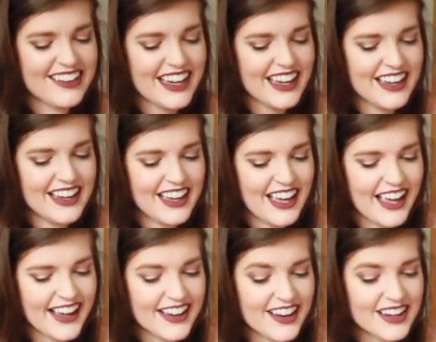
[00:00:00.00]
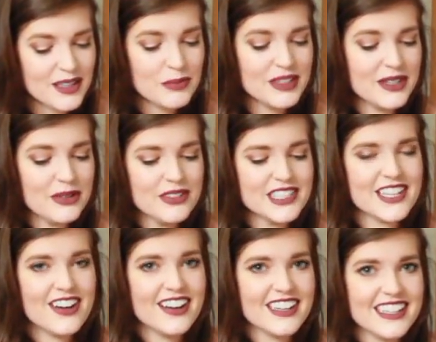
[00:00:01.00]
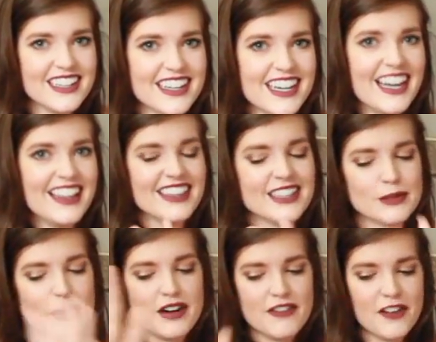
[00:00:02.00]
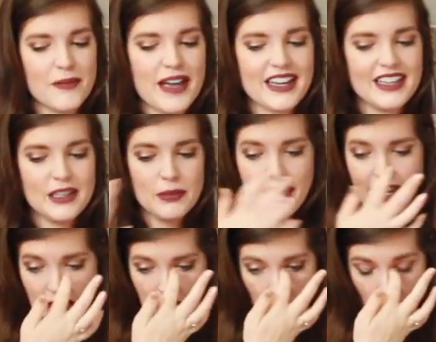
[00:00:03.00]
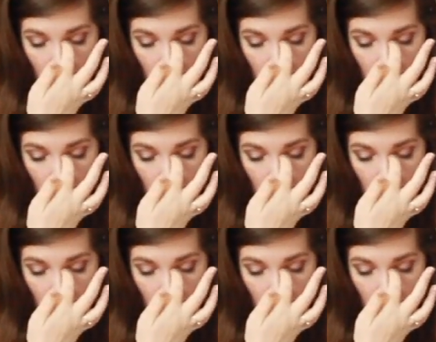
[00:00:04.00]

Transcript: Okay, I got it, but it was on here, and then the spider fell back in the bag.